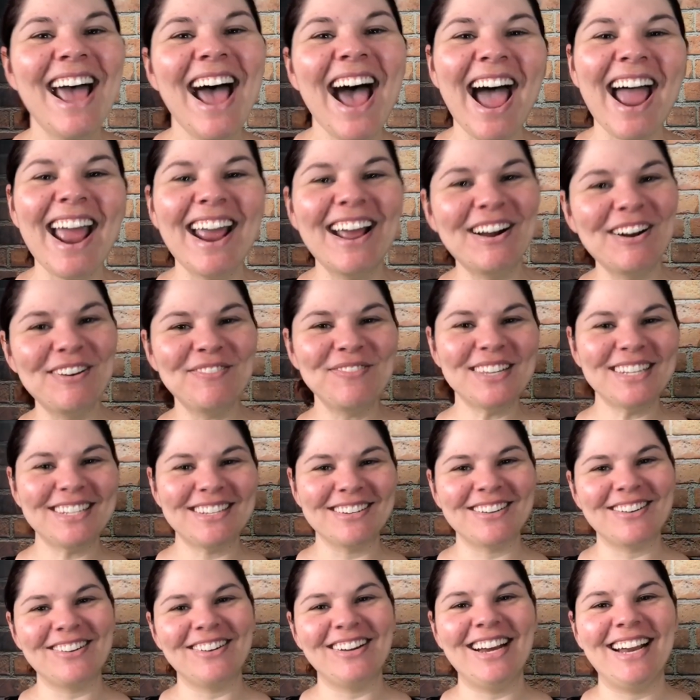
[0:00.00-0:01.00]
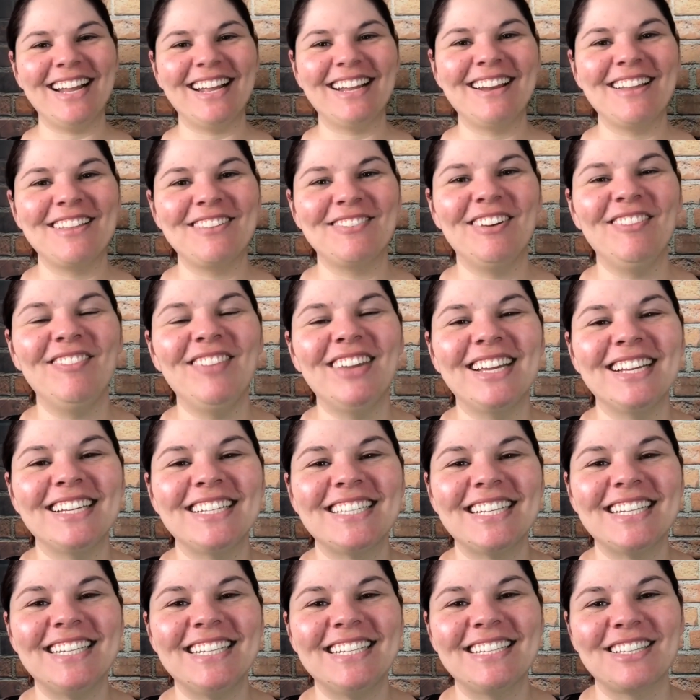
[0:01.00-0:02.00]
I hope that you're creating another one
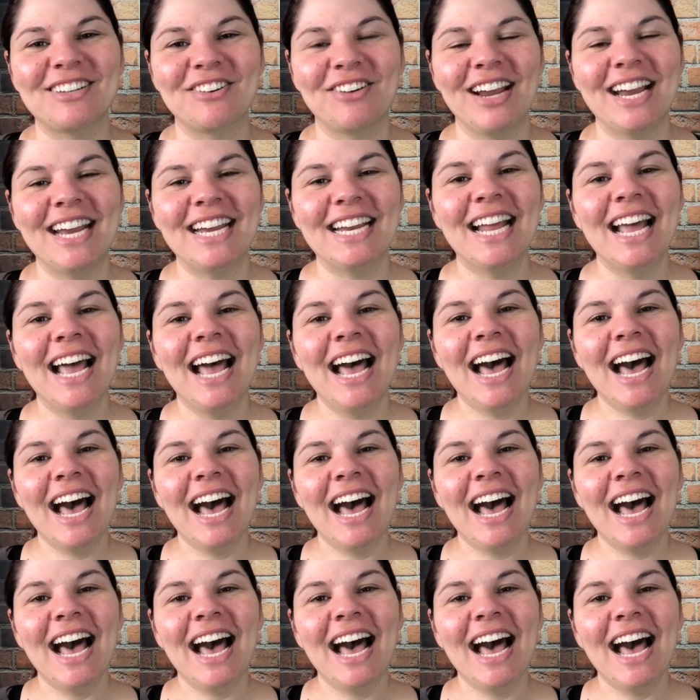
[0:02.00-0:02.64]
because it is great.